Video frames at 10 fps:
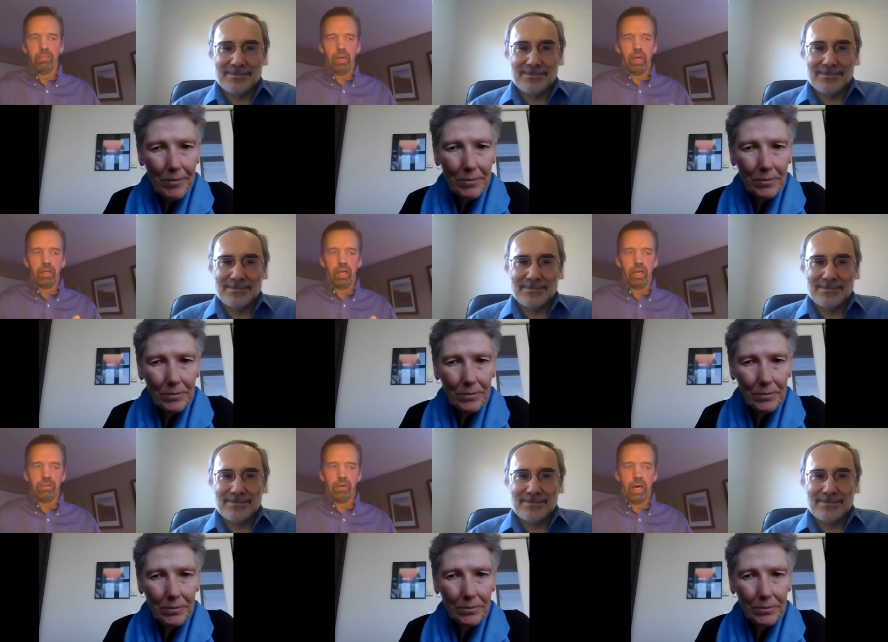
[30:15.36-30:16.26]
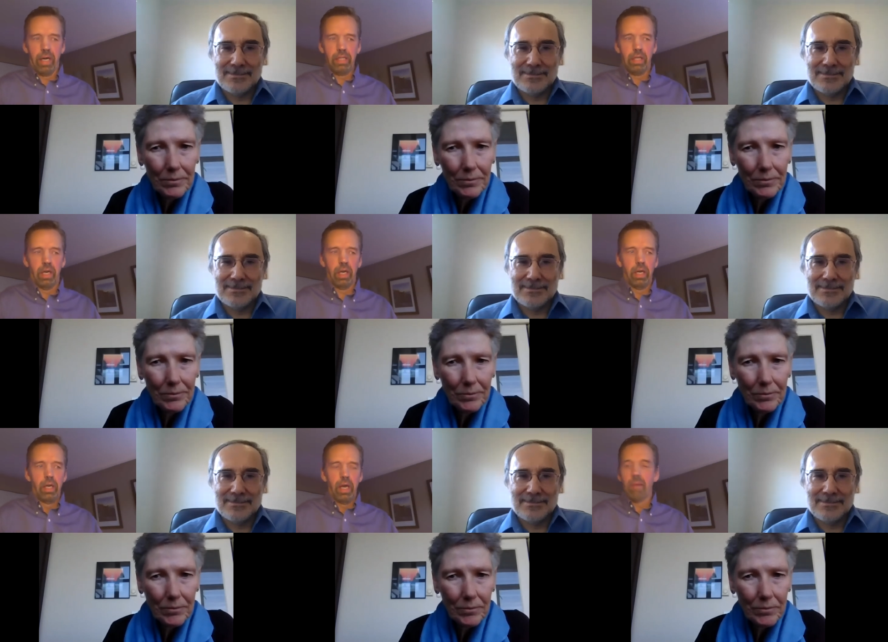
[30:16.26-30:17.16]
Speaker 1: and thank you for asking it.
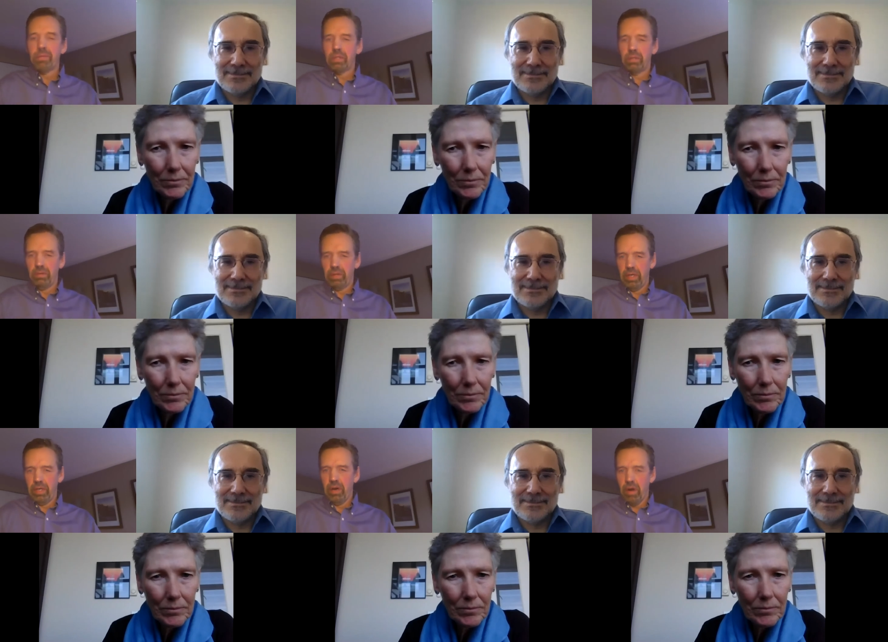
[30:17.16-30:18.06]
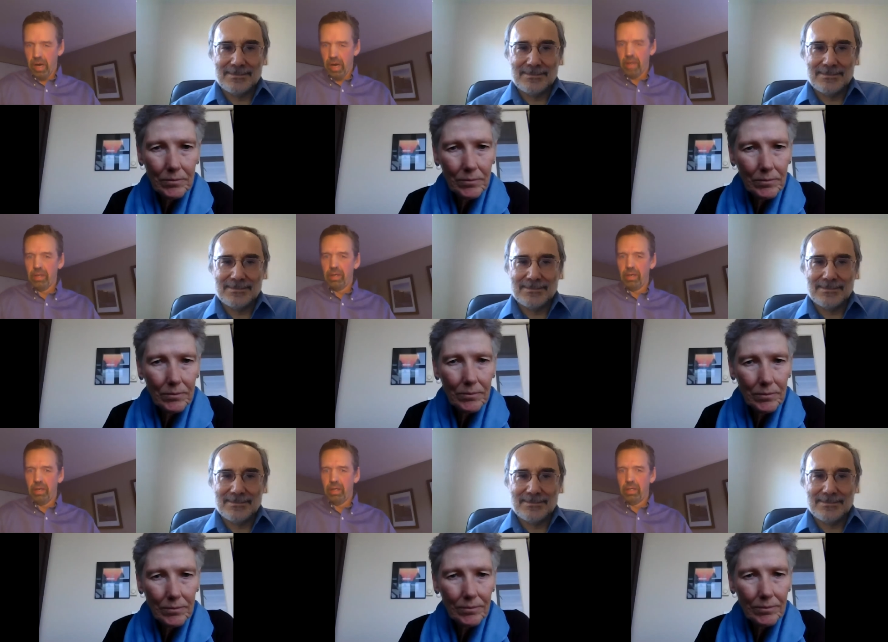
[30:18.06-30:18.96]
Absolutely not.
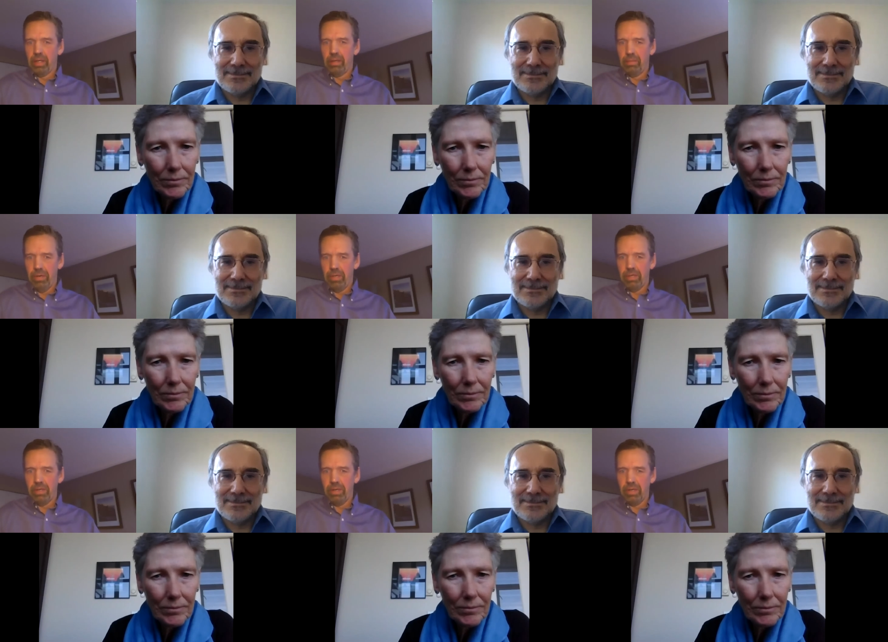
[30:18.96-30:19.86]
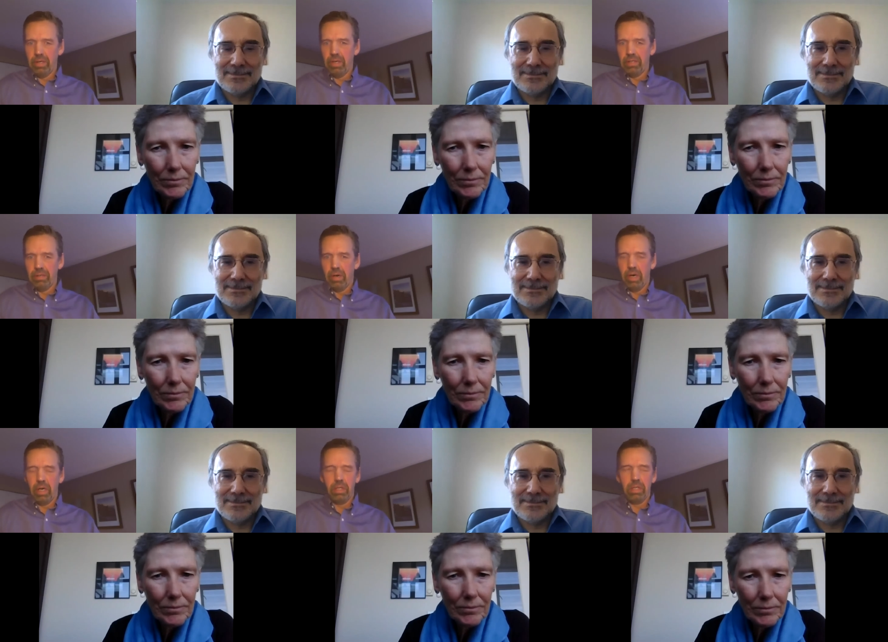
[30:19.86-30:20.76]
It, it, it mean, it, it's
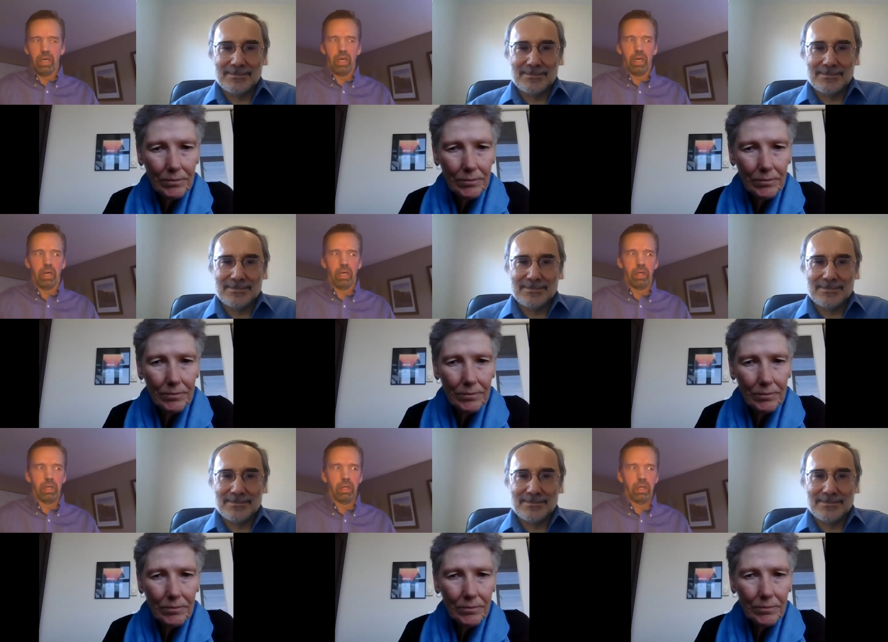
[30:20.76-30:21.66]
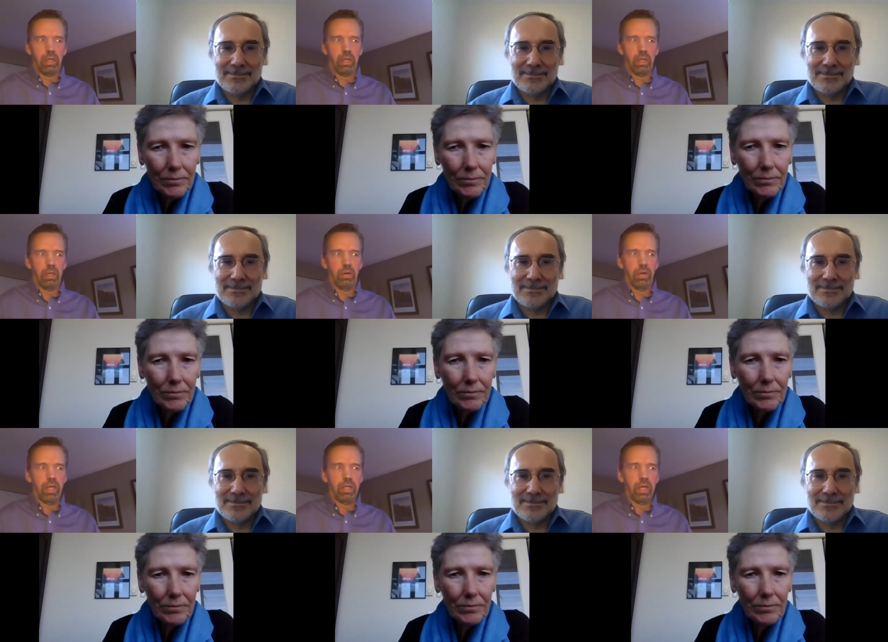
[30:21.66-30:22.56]
not... Uh, uh, Uh, you know, an
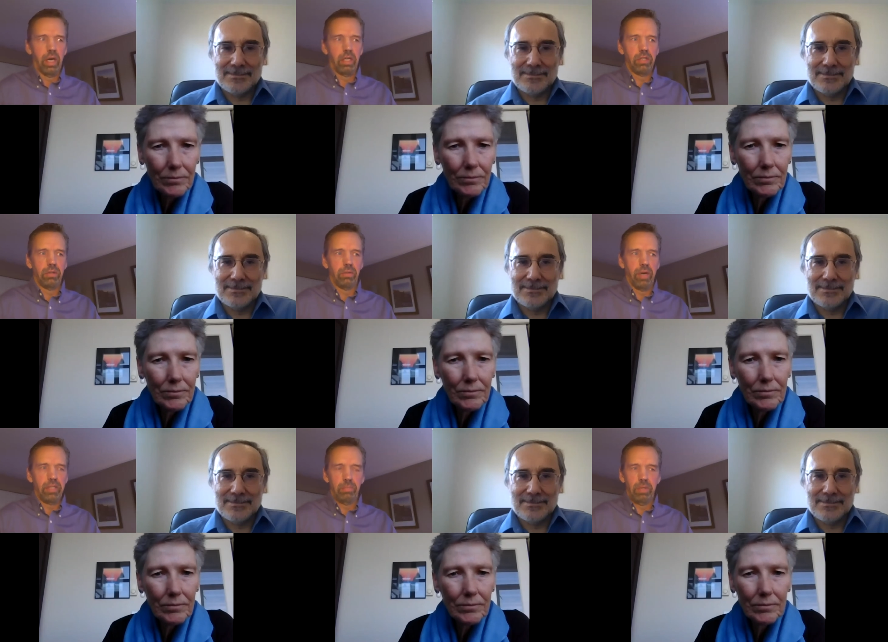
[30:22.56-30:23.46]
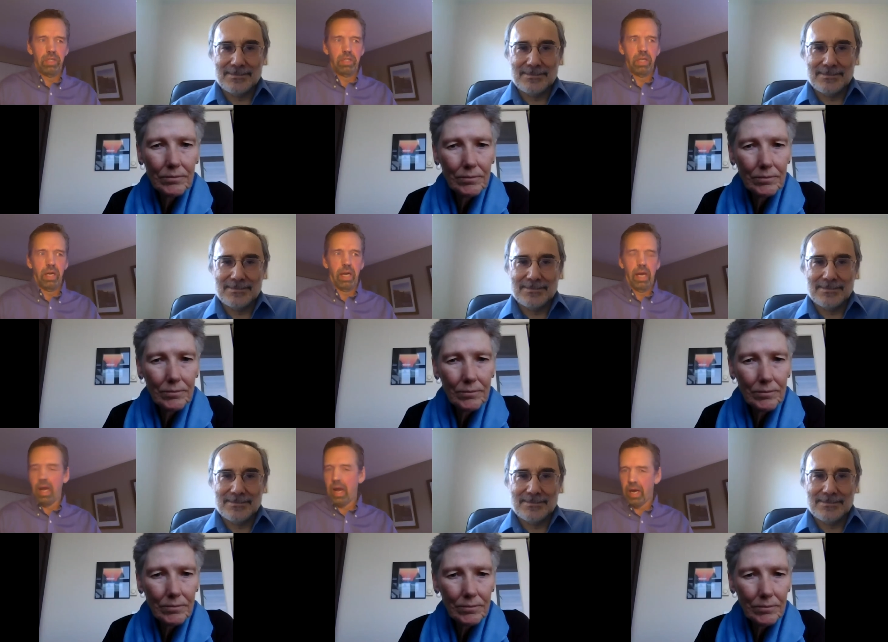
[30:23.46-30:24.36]
indication or recipe to stay
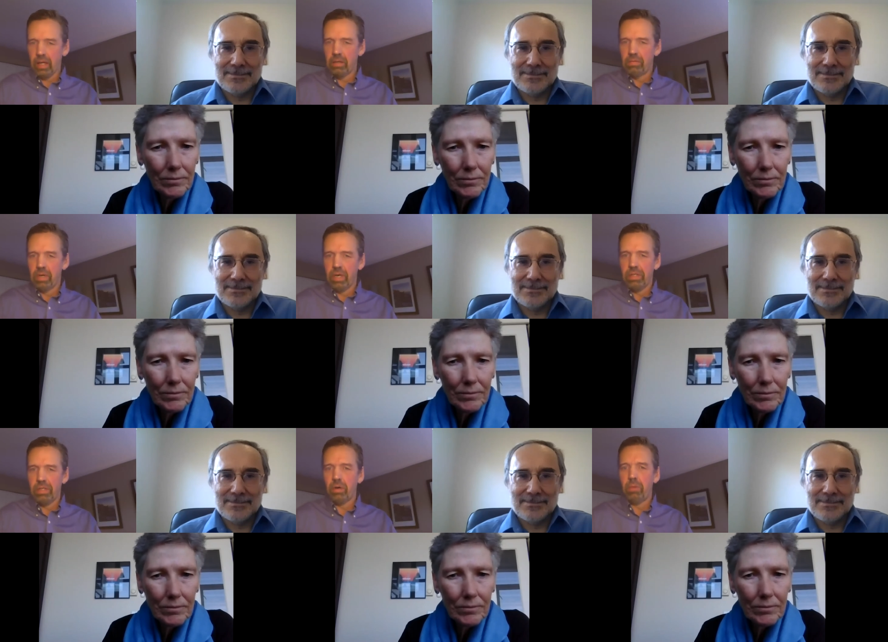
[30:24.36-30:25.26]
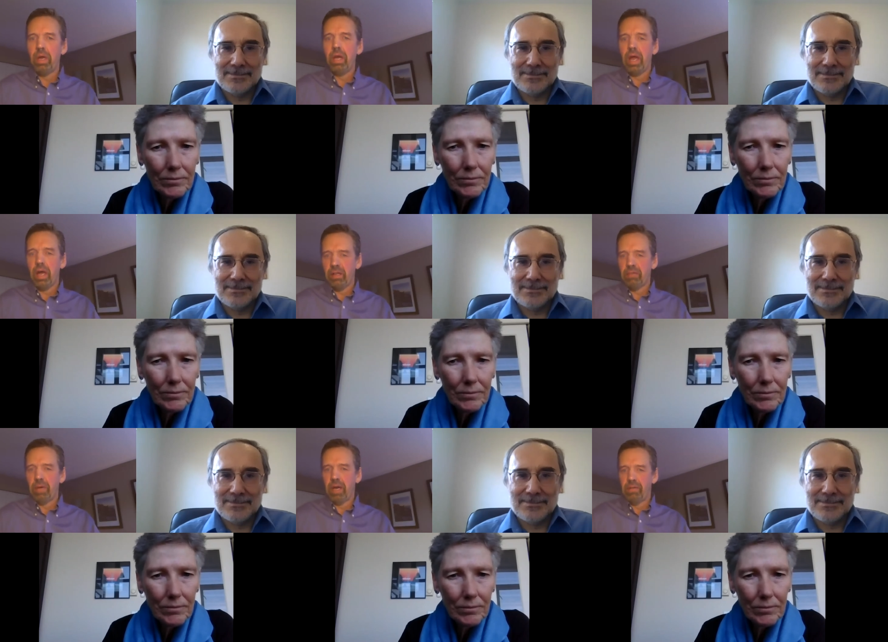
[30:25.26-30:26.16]
inactive. There are so many health
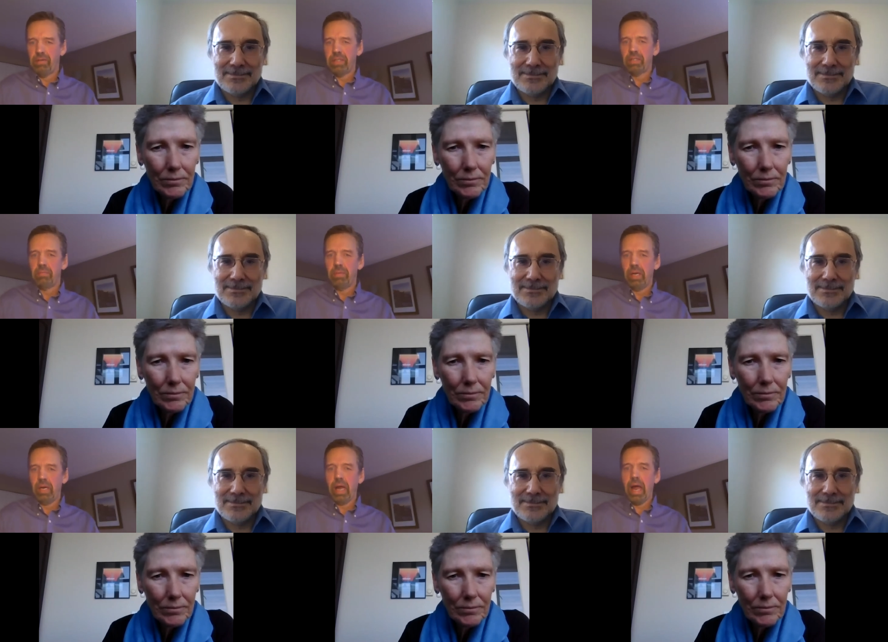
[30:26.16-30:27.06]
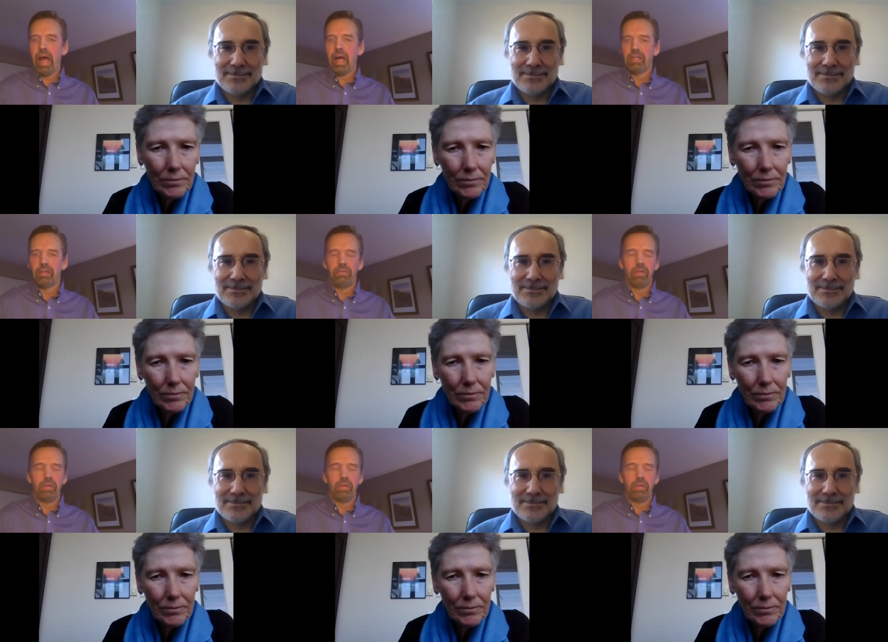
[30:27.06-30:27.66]
benefits to being active,